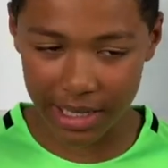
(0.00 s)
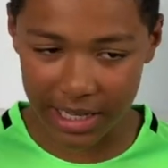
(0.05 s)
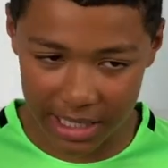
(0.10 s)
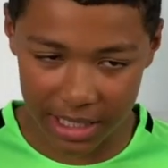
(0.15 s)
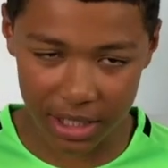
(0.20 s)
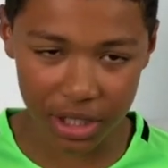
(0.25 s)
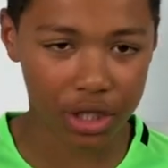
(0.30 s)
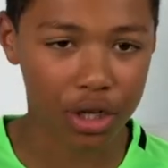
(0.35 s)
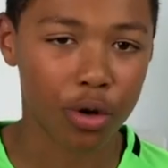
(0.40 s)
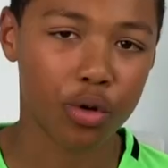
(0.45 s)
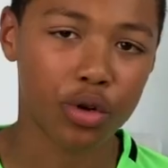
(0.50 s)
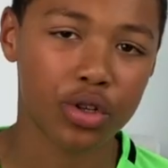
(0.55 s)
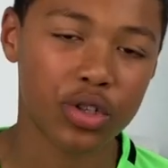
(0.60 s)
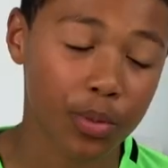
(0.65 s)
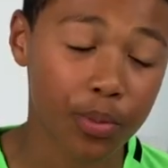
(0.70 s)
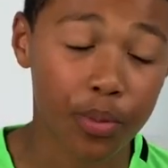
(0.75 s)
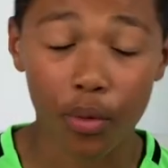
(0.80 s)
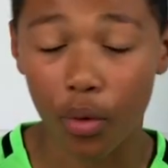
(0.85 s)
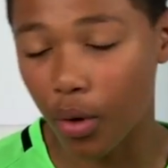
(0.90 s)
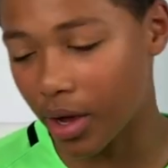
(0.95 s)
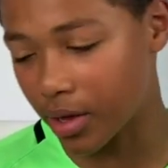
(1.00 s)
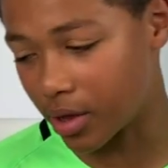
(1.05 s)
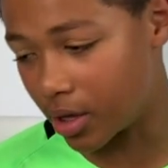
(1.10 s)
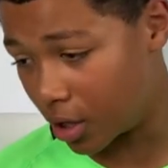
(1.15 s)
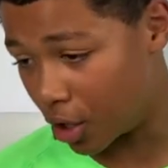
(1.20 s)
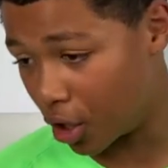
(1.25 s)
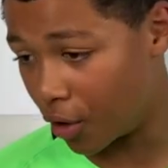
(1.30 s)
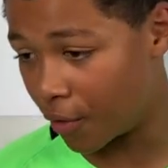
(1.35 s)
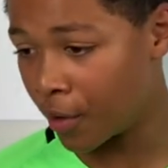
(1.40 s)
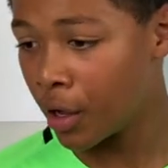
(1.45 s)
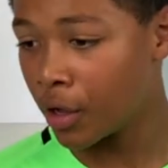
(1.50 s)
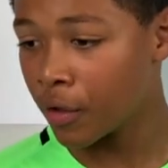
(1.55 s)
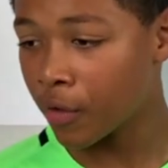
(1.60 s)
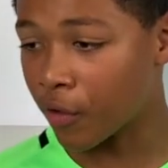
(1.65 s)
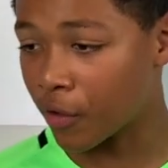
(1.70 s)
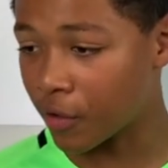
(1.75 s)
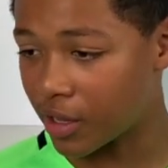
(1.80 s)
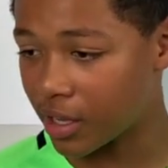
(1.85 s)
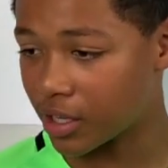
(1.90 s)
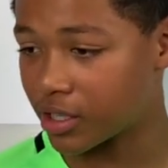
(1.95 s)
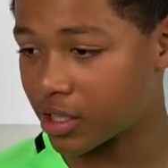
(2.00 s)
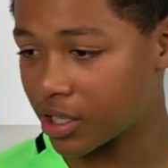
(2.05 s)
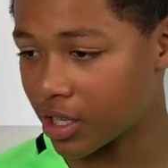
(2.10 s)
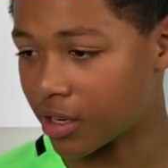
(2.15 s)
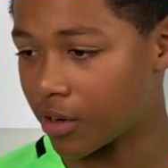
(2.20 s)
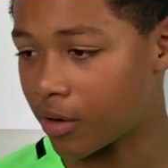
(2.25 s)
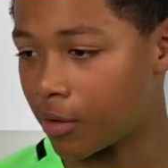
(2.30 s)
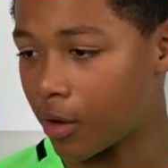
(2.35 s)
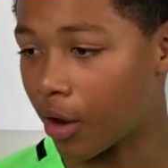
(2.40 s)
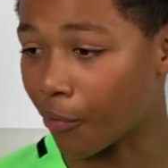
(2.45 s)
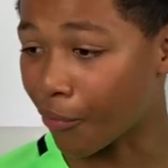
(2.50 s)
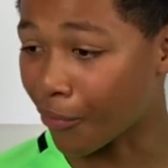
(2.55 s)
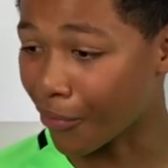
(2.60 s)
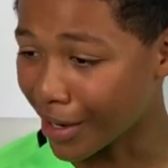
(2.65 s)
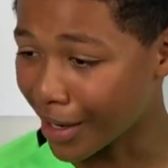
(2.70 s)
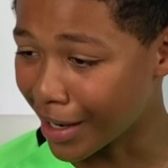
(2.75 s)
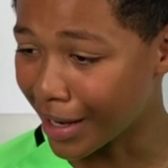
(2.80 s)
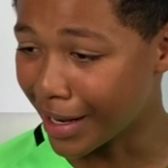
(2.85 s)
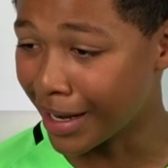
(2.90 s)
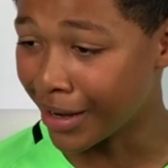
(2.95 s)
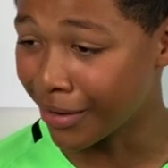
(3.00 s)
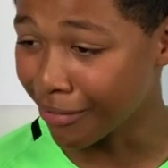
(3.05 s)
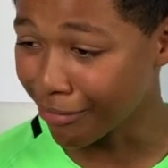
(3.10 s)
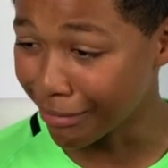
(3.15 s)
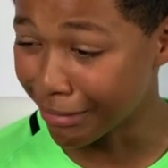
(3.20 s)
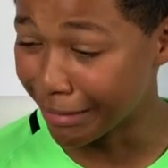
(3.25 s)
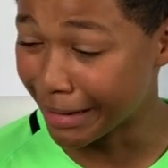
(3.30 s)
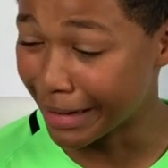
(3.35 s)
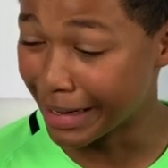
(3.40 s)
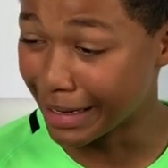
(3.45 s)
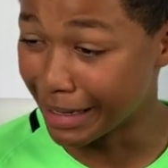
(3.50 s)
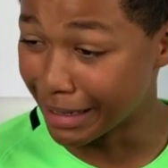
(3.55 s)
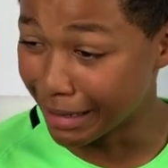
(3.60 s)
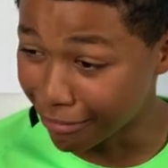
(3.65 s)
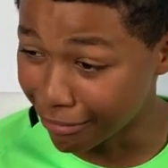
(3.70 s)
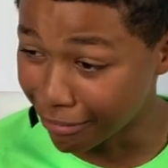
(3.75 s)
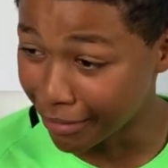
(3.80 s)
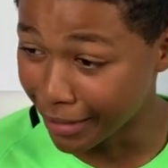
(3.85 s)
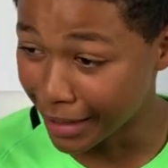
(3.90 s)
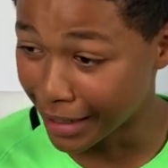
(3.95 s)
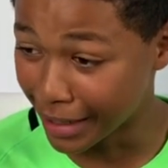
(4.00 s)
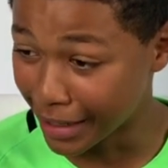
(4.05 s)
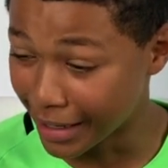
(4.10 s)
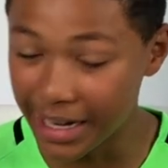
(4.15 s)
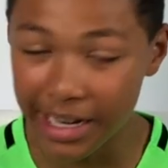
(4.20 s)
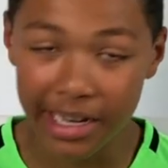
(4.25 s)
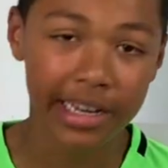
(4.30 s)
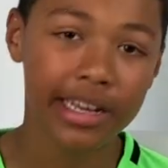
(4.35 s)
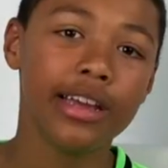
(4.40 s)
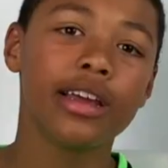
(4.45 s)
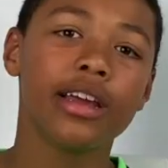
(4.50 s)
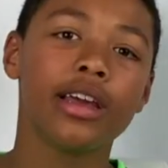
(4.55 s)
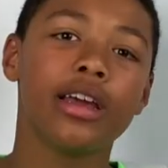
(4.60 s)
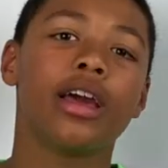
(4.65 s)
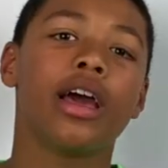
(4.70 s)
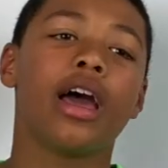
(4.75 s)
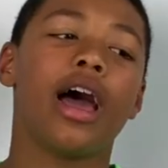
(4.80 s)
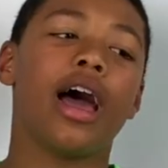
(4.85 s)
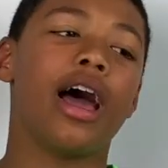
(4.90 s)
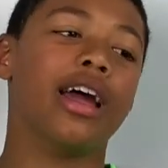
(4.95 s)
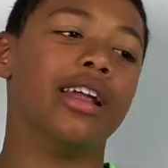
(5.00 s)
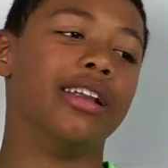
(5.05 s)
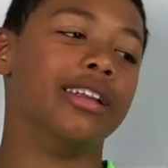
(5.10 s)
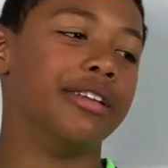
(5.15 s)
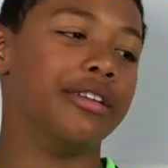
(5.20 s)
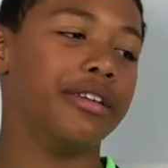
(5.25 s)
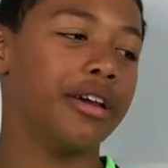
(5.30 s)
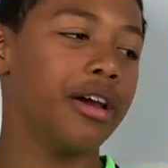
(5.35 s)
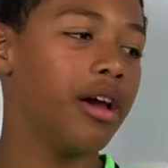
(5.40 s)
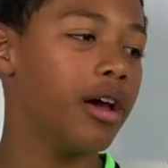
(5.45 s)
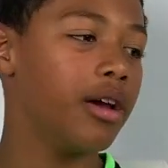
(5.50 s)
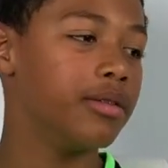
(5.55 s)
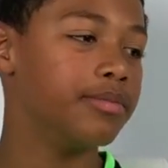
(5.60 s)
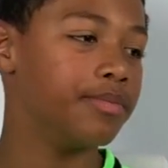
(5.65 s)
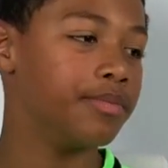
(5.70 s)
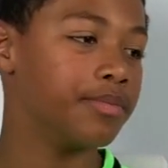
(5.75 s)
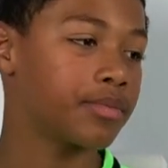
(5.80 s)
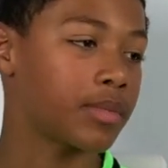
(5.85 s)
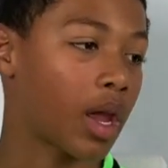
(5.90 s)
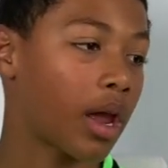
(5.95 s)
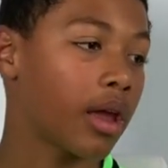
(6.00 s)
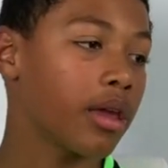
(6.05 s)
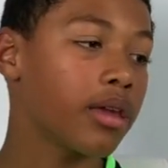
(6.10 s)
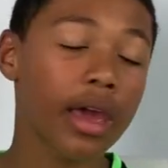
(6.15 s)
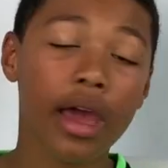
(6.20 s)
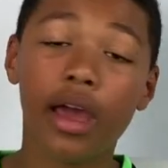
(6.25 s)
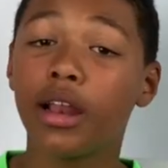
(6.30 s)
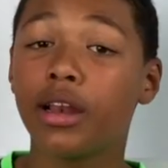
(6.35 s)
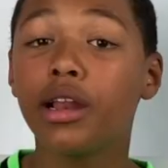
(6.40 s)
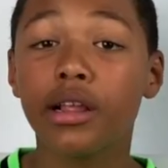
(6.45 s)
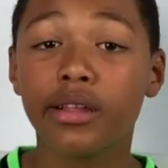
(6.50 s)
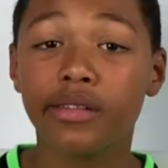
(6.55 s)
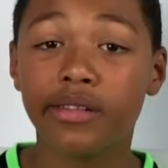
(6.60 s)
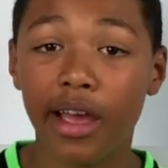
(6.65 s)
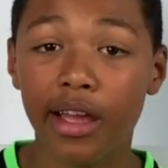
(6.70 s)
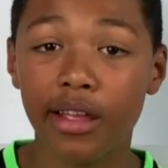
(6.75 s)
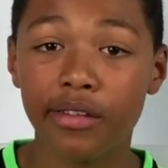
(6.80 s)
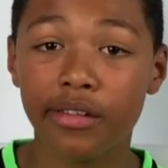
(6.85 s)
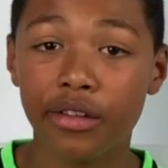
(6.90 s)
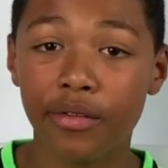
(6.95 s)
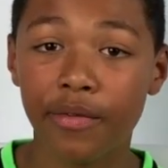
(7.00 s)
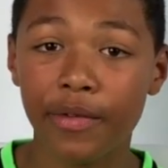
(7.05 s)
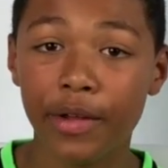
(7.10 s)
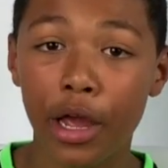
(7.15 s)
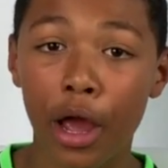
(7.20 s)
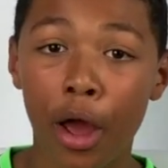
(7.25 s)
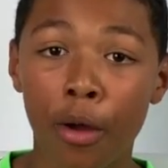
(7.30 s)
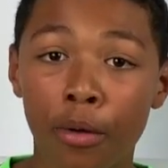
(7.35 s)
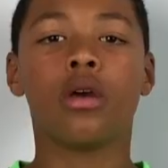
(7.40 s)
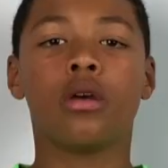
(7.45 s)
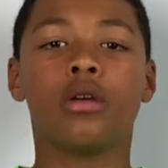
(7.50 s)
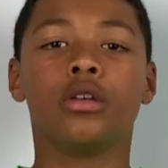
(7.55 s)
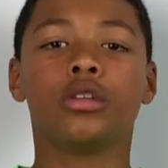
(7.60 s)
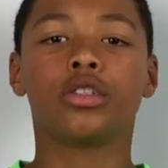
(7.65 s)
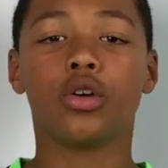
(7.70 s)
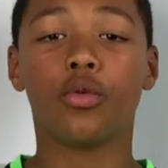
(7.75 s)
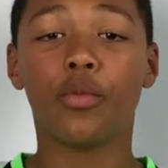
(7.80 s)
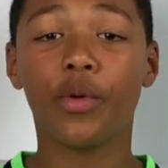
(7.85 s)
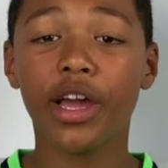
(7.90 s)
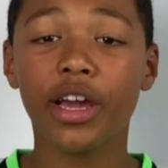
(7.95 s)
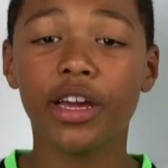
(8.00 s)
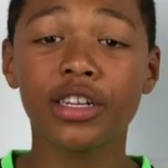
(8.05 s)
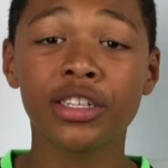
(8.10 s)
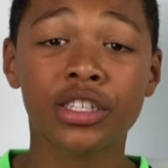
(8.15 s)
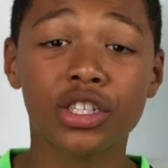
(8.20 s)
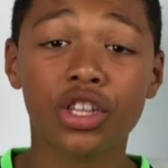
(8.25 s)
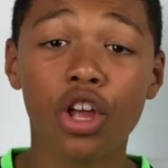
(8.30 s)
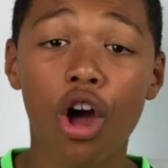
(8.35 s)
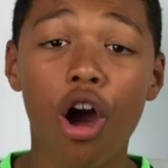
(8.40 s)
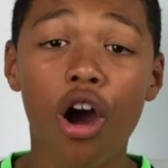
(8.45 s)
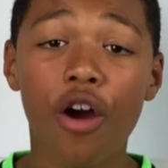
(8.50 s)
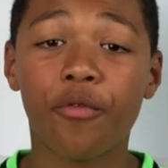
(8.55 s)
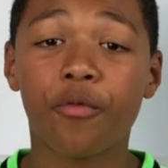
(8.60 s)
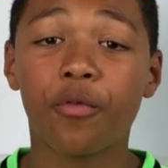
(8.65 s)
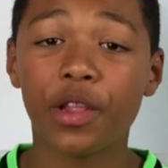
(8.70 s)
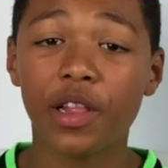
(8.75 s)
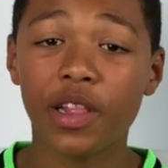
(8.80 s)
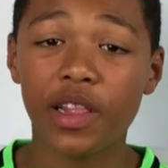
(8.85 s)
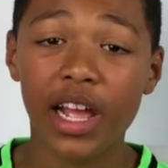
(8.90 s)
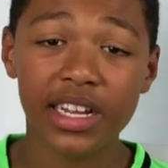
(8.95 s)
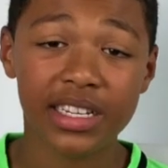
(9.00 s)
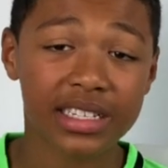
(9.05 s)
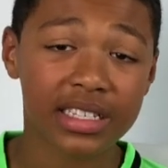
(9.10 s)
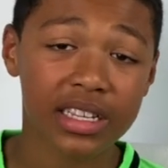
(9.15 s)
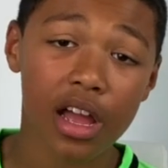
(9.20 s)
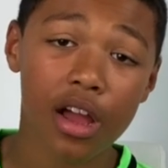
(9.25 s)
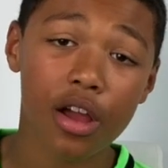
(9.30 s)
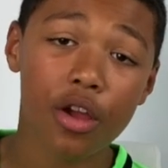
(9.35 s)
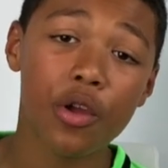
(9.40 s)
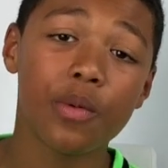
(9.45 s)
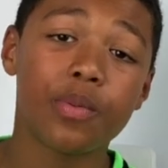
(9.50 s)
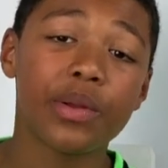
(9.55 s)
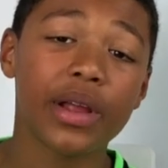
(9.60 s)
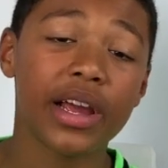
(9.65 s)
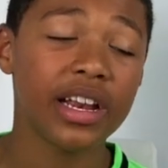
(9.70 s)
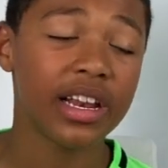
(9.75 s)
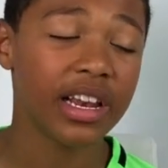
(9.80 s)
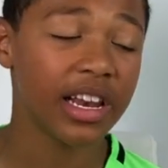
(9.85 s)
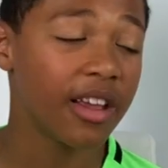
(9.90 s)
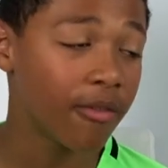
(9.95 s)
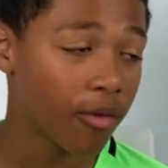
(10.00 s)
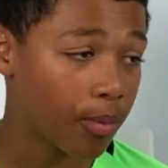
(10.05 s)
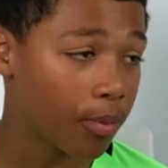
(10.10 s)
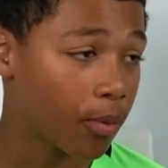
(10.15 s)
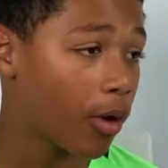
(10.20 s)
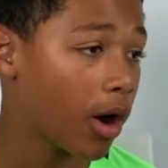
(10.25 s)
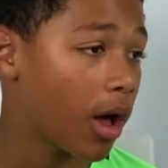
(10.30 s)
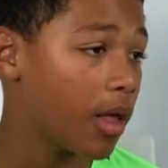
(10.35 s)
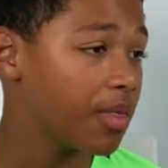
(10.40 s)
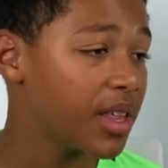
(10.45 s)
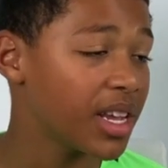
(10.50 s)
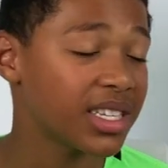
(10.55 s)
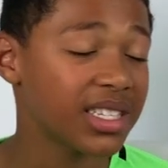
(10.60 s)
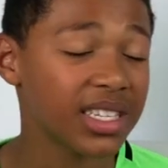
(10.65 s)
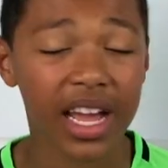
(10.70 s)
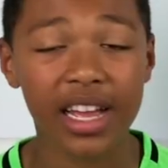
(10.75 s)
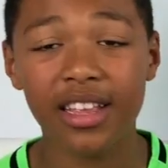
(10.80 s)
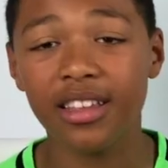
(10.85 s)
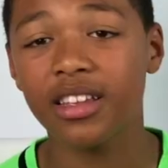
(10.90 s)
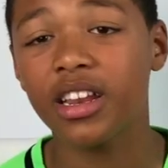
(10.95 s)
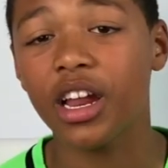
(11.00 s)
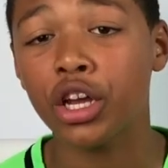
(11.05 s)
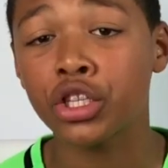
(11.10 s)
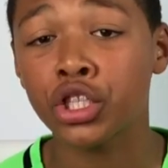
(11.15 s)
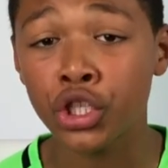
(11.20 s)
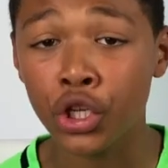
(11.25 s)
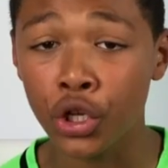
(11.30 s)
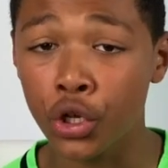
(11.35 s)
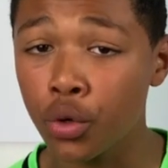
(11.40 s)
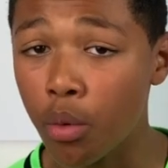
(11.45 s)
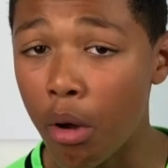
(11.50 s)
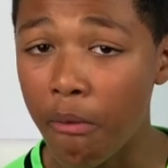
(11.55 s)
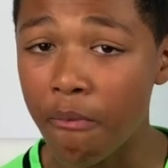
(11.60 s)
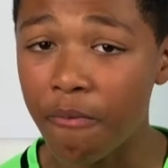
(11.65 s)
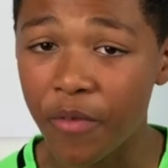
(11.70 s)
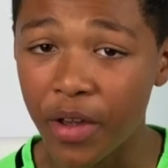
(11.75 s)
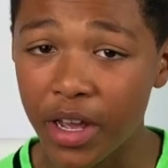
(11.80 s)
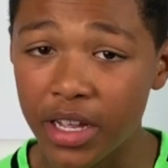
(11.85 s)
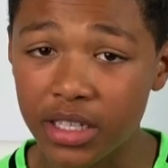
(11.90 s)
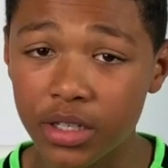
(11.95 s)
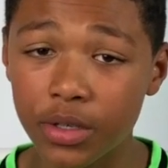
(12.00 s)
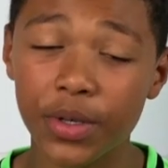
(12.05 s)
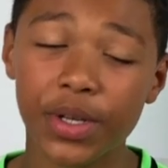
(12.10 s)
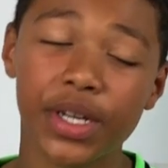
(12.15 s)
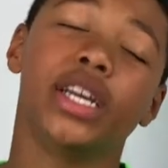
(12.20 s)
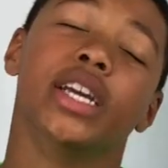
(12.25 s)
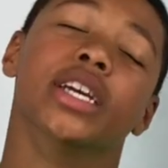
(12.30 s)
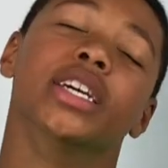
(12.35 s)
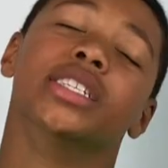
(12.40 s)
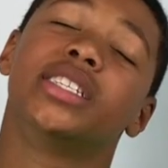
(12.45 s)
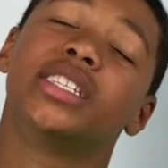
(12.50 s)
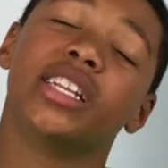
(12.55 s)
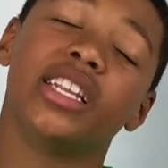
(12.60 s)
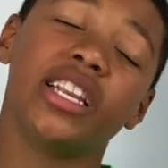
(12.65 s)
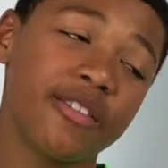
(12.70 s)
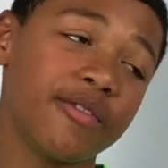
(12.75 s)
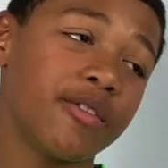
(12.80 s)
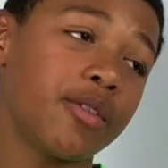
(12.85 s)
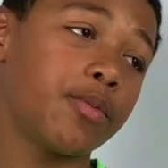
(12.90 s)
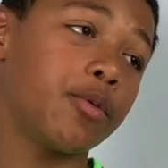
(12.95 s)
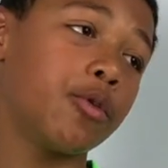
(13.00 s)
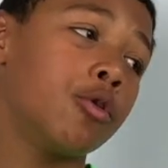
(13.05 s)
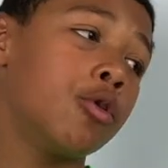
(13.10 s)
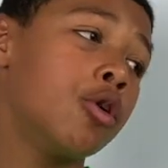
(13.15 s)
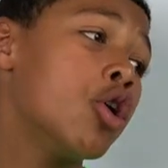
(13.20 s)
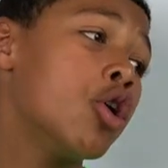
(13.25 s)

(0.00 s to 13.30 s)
show the support and the love to this channel. I really need it. And yeah, let's get into the video. So we're going to start off with Leicester, who played Liverpool, and this ended at 2-1 victory to Liverpool